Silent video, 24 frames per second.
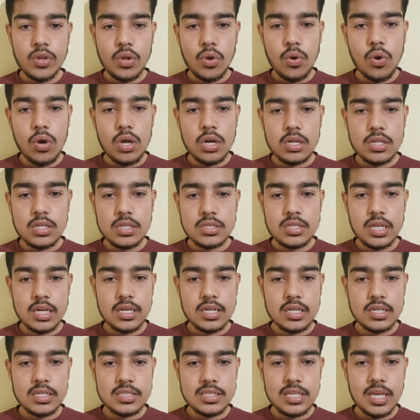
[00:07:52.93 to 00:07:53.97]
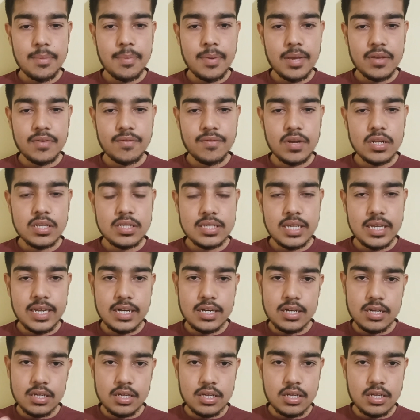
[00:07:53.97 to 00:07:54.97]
or the skipping once and